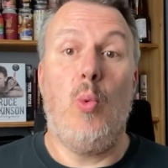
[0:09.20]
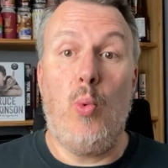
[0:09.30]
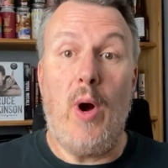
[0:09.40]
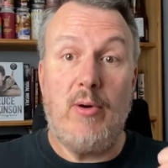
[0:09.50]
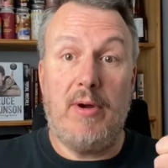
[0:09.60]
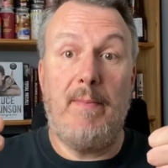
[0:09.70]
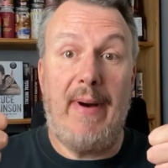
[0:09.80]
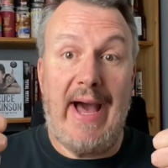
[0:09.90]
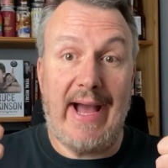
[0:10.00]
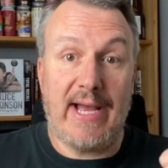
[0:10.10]
Welcome
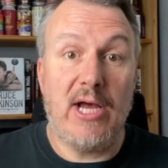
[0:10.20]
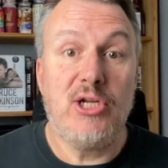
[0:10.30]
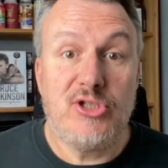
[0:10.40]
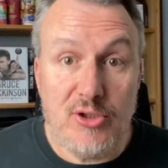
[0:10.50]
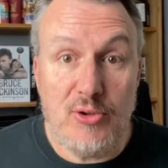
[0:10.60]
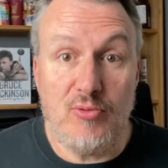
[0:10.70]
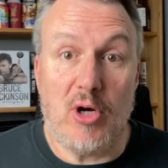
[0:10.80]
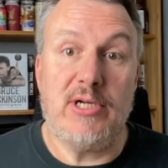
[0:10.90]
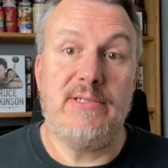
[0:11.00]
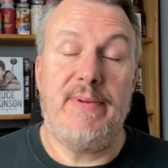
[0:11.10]
back to
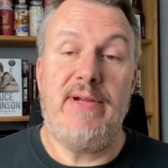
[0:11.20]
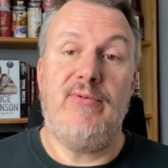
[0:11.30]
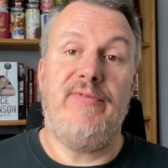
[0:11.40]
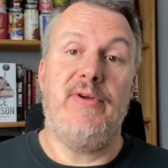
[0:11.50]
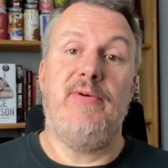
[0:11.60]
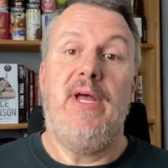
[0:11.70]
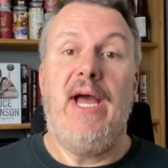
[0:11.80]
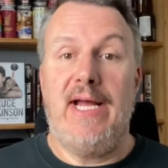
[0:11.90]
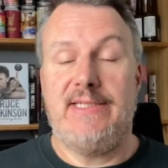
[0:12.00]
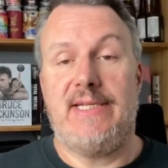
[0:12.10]
Rocker's Beer Review.
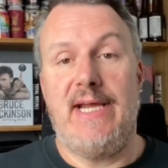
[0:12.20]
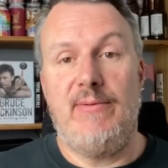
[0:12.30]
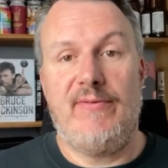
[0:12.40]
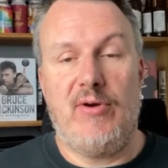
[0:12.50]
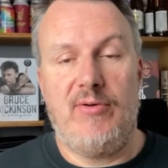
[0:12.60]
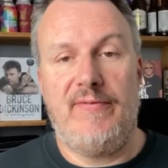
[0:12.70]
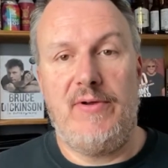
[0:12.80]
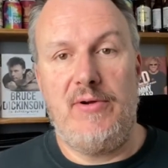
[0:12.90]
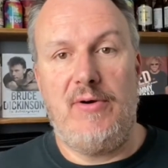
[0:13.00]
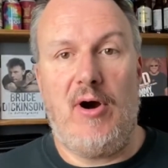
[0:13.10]
And today we've got a
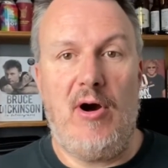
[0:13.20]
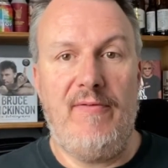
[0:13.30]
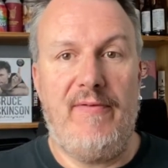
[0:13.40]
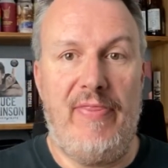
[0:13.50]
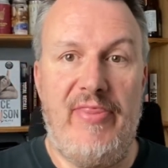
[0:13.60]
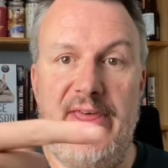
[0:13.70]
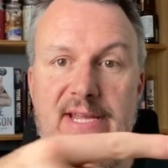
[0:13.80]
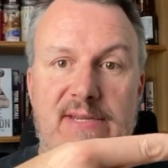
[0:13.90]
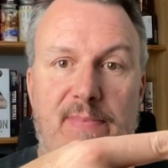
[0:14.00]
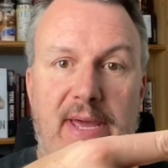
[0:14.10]
review of
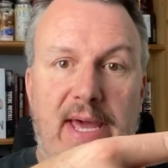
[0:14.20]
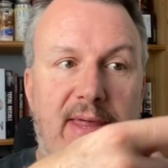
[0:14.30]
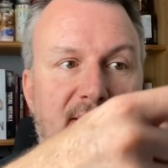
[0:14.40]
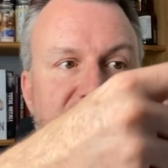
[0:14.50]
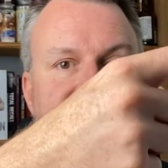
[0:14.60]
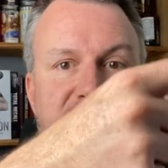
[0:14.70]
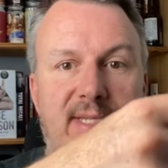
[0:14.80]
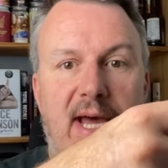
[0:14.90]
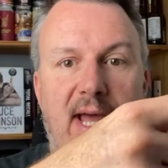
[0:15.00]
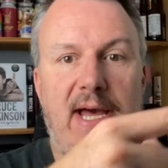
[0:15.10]
this beer. This is a
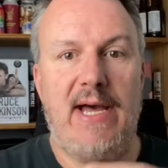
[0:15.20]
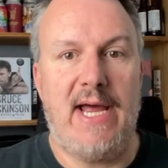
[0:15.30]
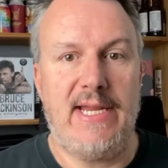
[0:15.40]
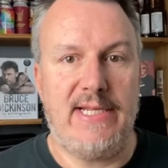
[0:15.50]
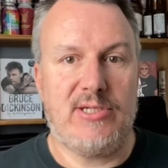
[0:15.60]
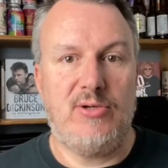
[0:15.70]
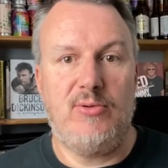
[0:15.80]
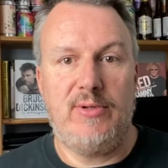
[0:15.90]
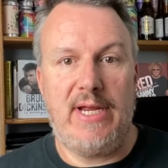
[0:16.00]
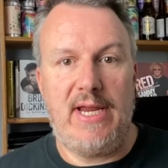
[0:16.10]
Deya and it's
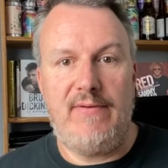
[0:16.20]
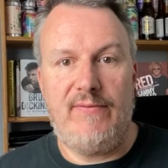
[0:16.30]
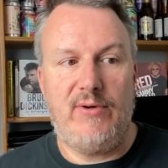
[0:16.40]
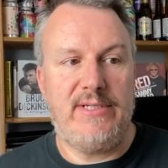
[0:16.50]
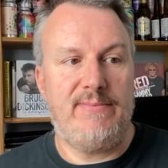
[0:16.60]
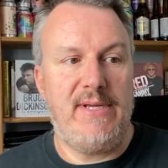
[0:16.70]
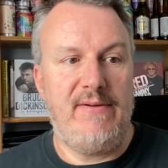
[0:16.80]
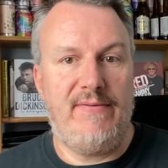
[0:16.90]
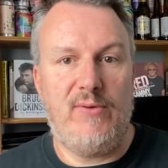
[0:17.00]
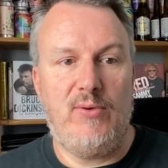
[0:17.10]
called Invoice Me
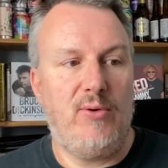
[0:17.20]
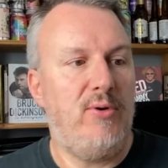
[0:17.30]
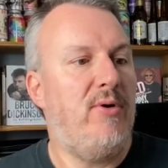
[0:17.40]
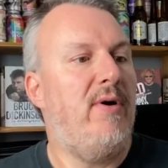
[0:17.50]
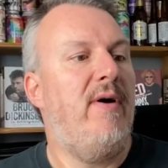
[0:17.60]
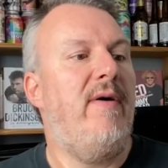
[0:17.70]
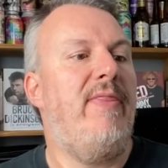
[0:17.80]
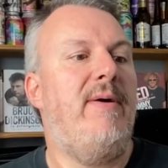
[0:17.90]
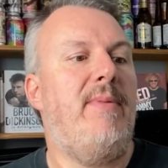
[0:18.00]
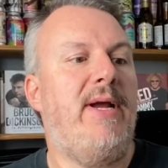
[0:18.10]
for
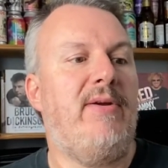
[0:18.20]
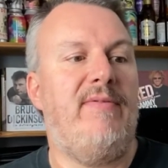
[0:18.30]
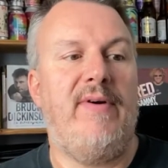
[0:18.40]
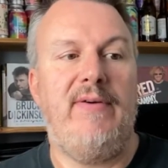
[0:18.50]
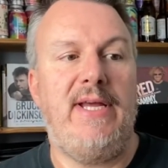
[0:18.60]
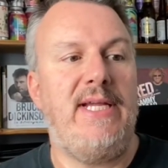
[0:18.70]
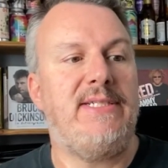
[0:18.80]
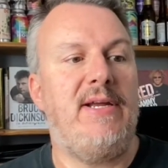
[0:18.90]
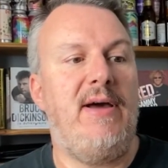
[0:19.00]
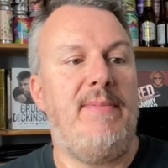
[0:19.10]
the Microphone.
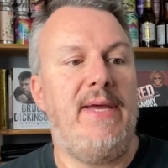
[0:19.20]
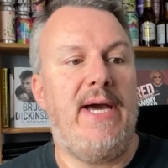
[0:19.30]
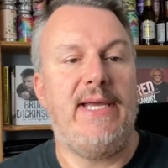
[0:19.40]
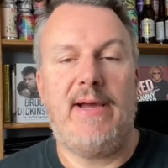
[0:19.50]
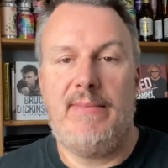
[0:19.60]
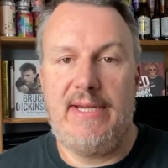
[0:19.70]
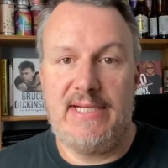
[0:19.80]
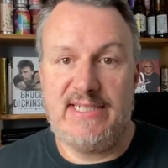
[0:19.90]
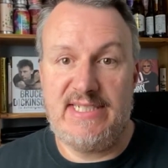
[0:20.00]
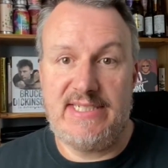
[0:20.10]
It's an IPA coming in
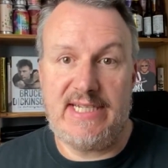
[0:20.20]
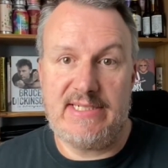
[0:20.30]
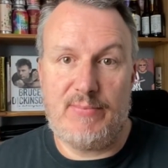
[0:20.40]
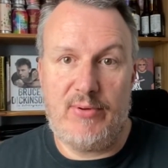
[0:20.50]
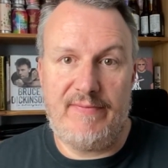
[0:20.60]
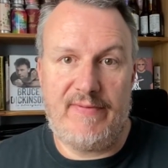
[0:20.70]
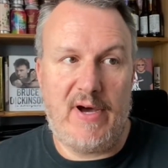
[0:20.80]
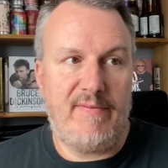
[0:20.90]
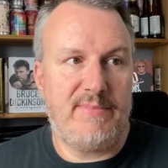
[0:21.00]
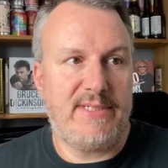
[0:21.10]
at
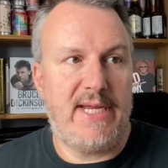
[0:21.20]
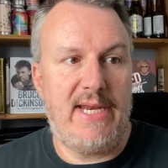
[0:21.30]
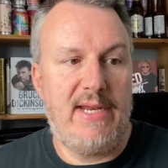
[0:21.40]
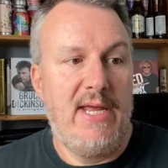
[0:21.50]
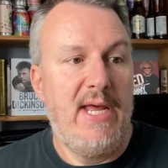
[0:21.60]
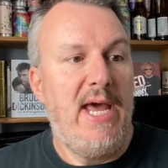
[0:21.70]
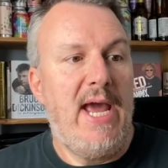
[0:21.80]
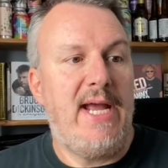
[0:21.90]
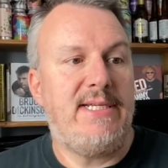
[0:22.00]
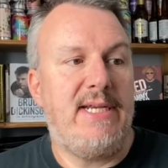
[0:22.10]
6.5%.
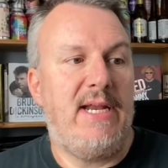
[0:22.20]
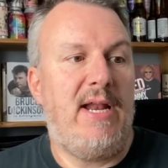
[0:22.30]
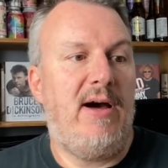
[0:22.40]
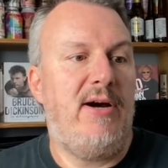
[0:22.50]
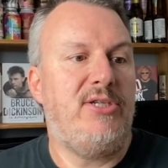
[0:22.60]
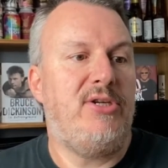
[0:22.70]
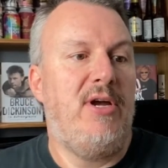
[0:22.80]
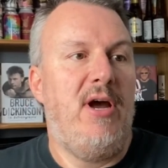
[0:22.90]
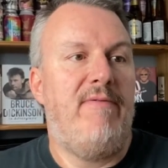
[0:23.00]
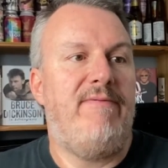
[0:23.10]
It's in a large
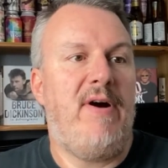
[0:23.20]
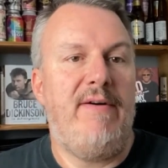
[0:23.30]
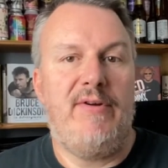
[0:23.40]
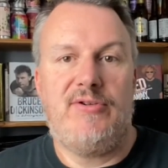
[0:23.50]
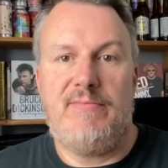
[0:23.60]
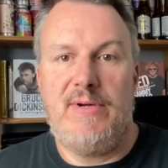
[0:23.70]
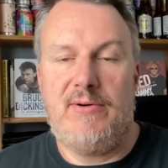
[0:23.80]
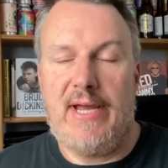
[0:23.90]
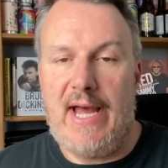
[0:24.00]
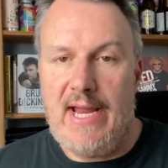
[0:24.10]

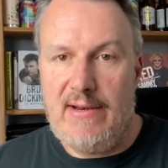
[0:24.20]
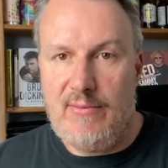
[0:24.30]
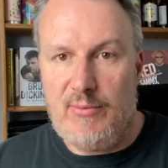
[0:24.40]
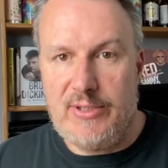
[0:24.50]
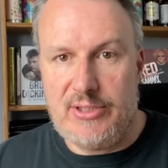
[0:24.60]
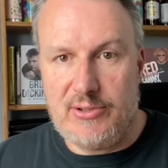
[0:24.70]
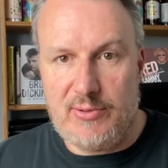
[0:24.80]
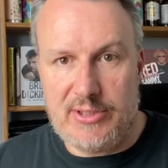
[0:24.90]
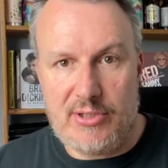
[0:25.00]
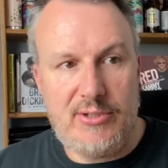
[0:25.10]
500ml can, which is
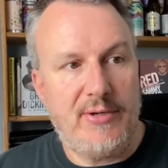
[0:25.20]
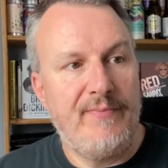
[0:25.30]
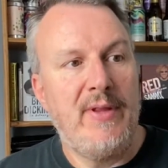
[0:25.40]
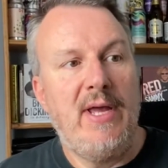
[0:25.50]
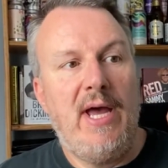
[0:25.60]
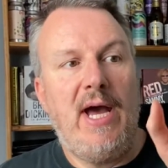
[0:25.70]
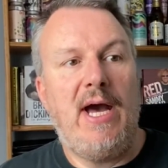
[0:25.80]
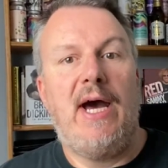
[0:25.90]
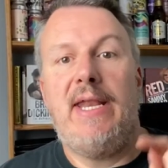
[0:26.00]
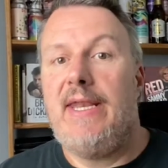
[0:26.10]
always good.
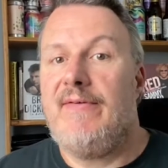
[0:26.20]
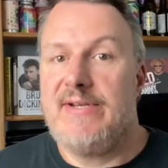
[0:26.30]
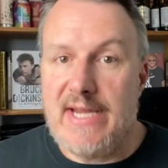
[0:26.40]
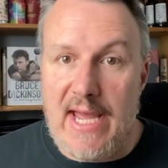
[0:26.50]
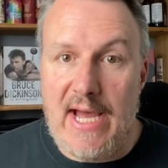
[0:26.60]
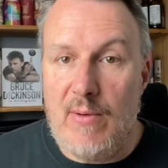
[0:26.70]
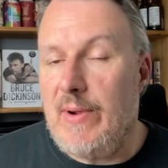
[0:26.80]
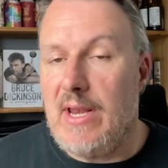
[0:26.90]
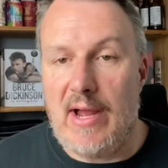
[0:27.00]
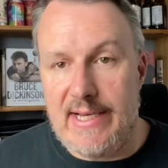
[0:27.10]
Another Deya.
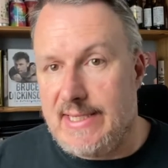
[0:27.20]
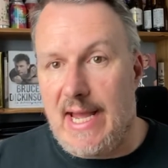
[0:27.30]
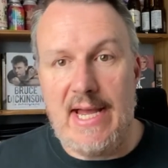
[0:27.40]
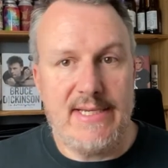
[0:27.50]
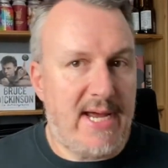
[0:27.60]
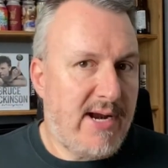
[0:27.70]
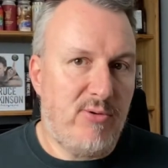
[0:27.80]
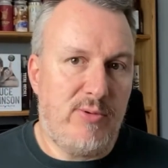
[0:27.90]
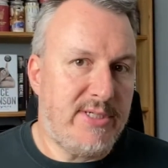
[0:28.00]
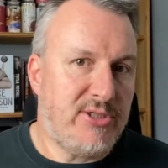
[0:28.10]
We like Deya. Deya
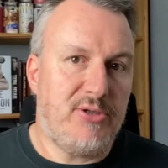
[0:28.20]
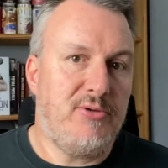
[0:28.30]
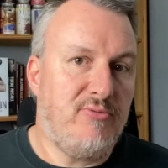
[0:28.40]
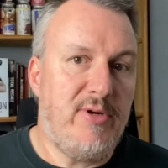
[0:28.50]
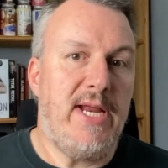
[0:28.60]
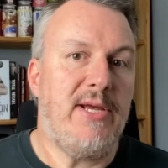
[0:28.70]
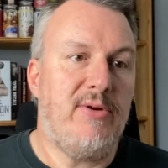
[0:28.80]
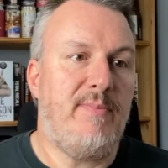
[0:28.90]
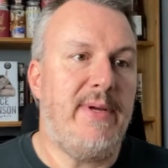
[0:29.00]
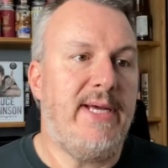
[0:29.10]
always do really
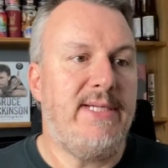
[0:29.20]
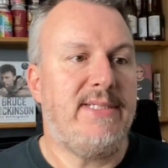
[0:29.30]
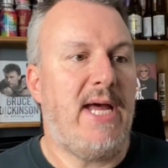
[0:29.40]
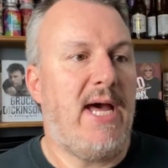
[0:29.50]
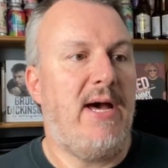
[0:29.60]
good beers.